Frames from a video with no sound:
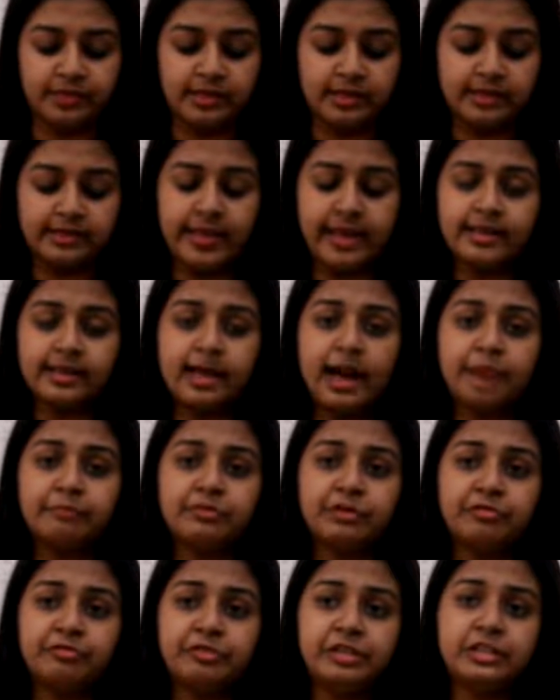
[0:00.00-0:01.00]
Then
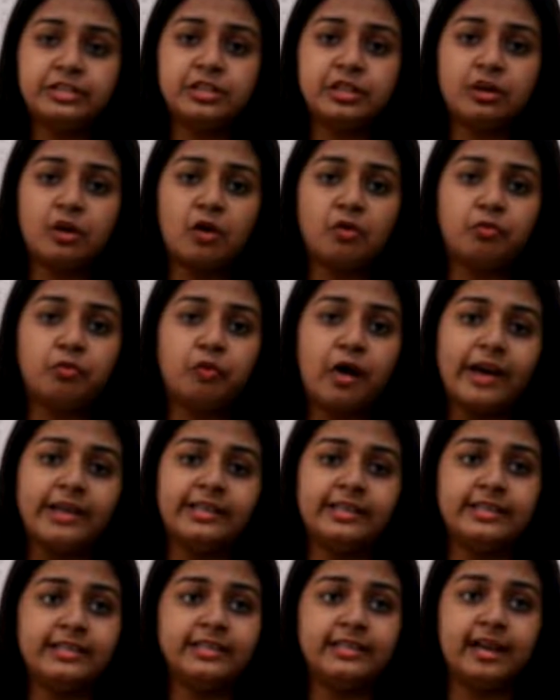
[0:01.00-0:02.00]
comes the feature of
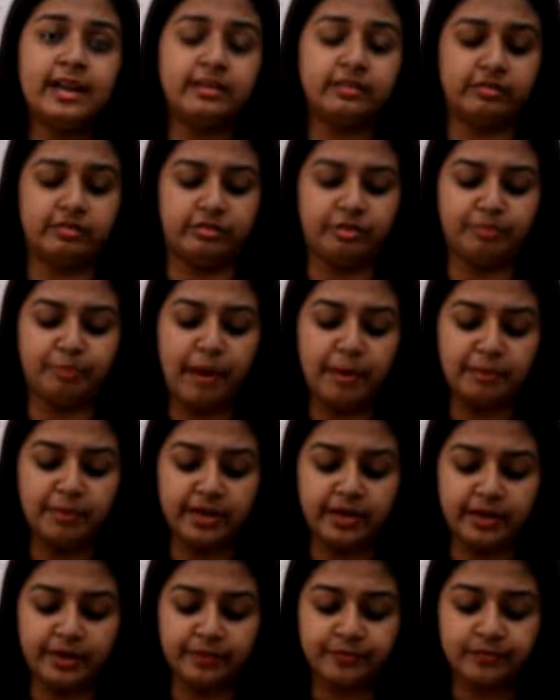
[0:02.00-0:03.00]
why India is
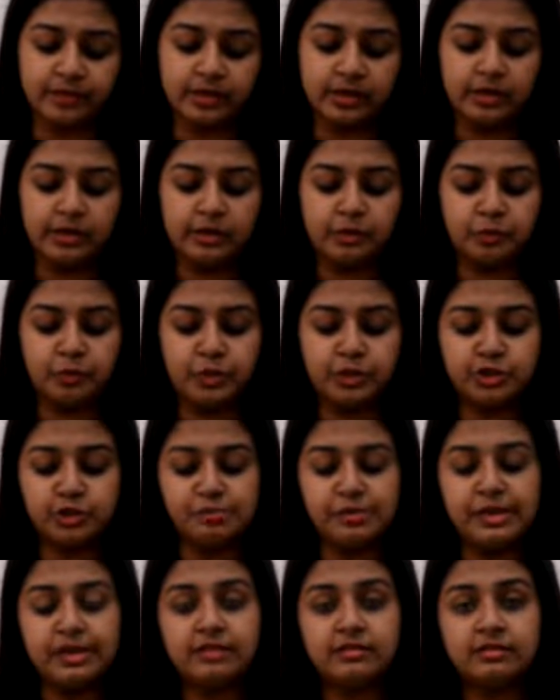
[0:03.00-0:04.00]
republic,
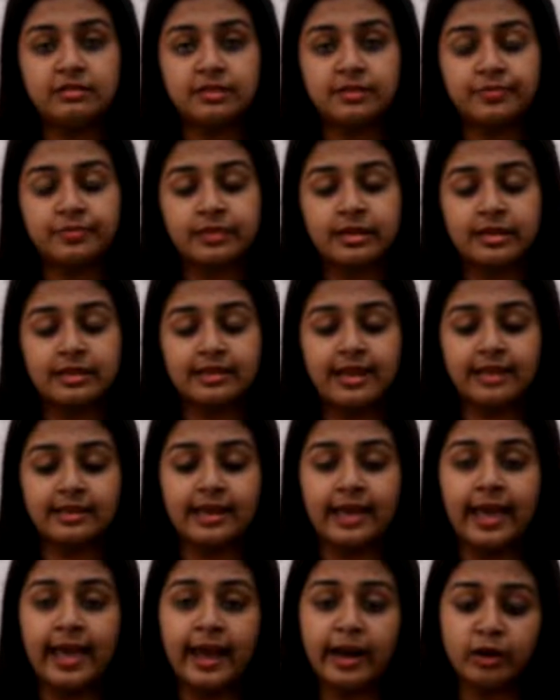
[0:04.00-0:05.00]
which means that
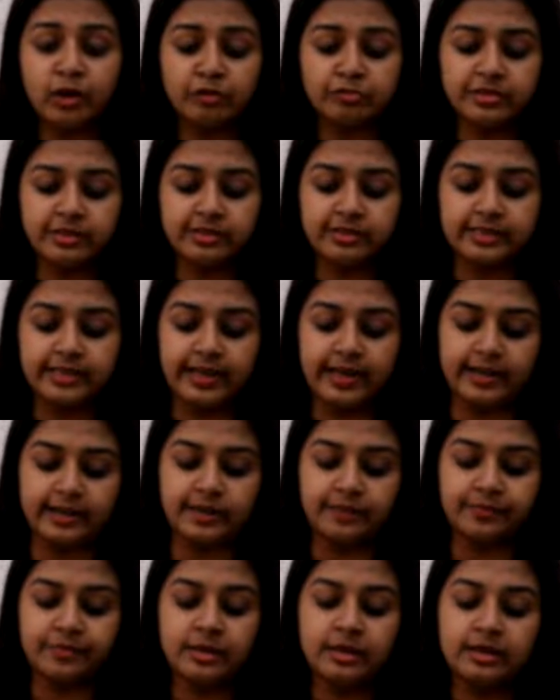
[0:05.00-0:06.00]
the head of the
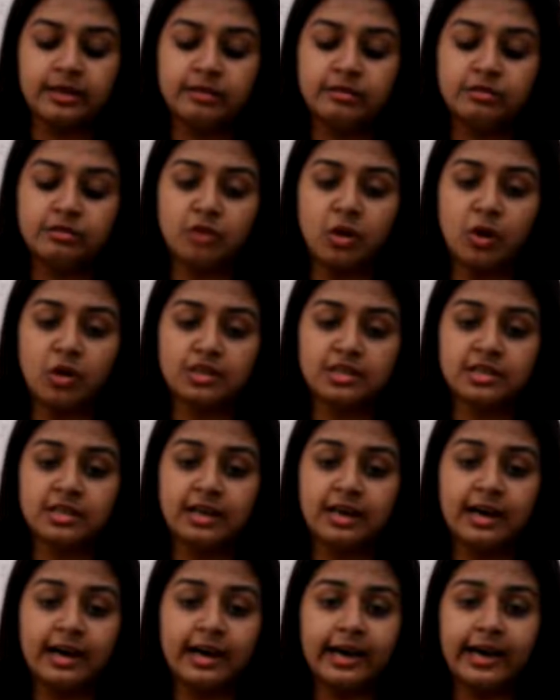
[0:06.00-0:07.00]
state is not
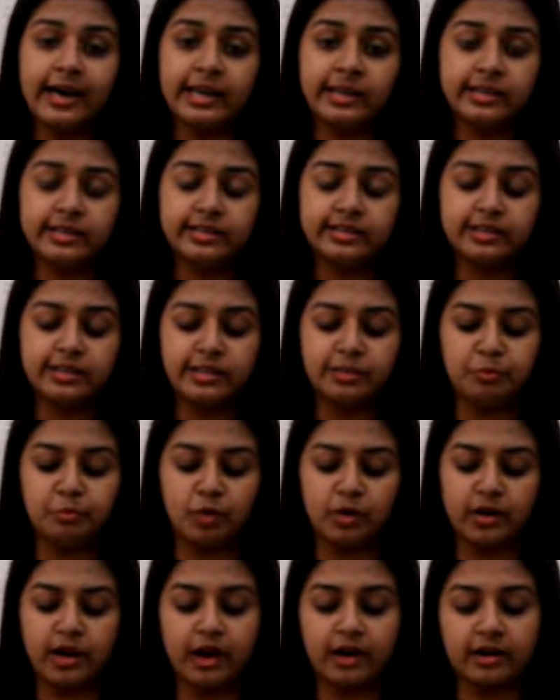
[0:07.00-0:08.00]
a hereditary
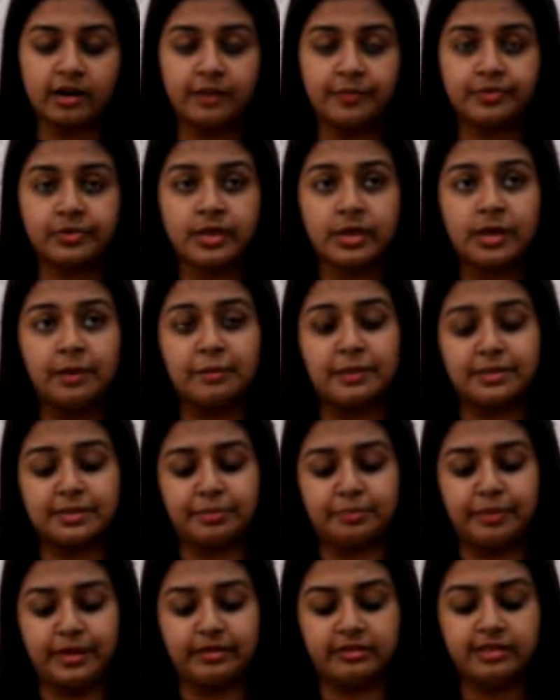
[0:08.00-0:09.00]
monarch, but
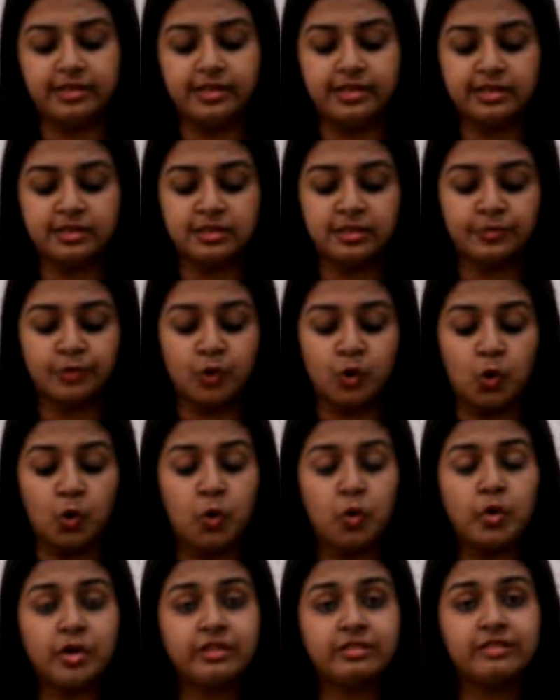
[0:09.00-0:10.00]
a president
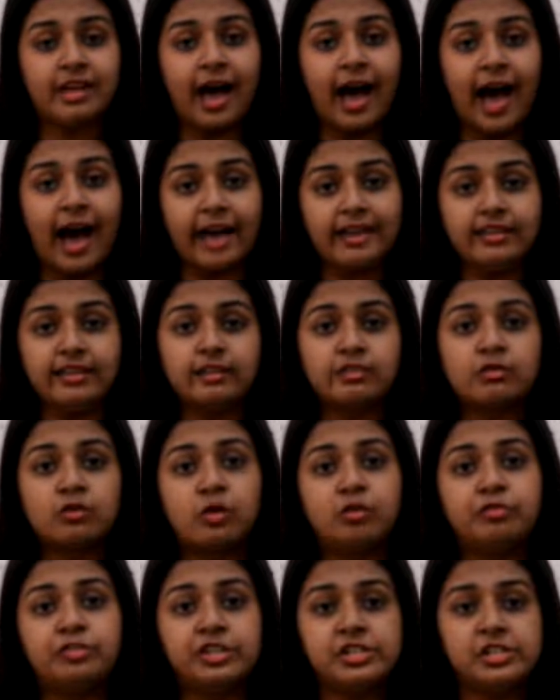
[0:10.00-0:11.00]
who is the highest
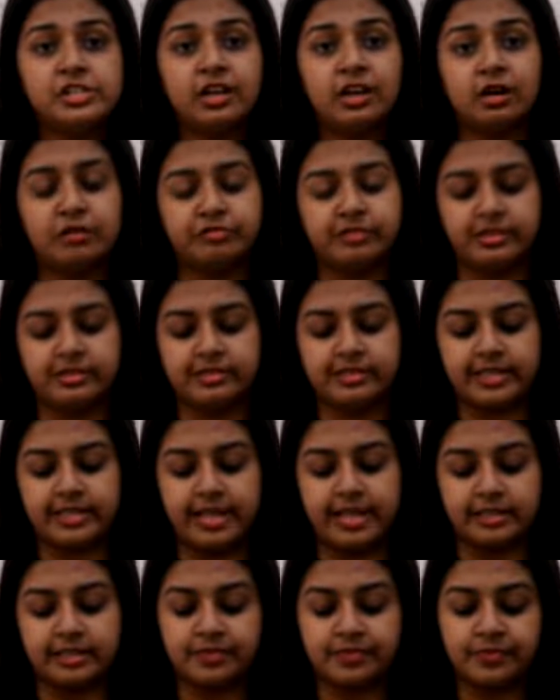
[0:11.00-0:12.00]
official of the
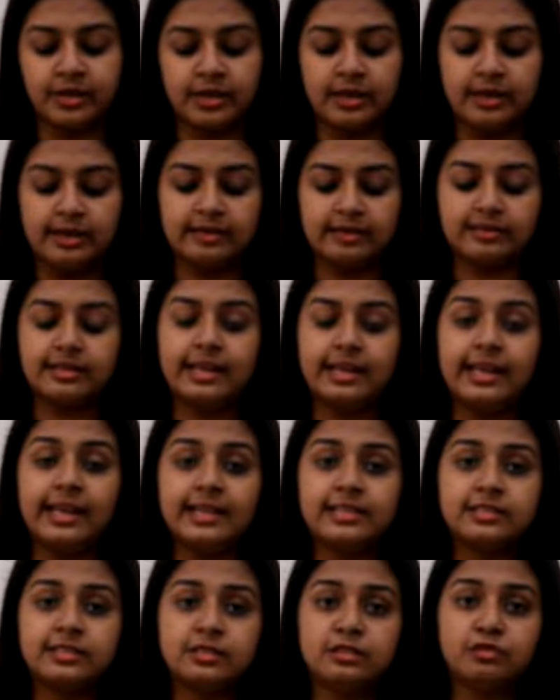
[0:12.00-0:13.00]
state is
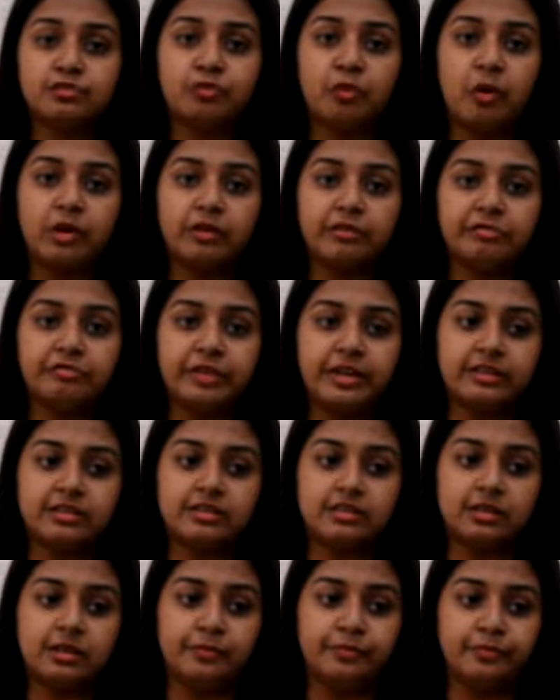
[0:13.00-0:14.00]
elected for a
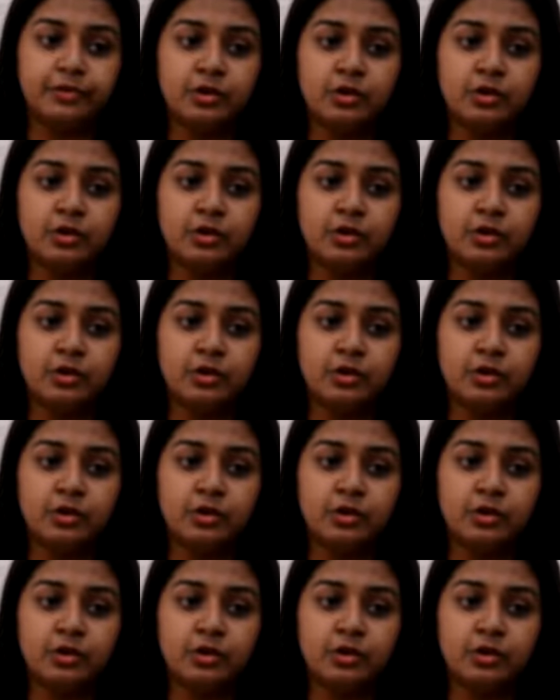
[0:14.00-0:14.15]
fixed term.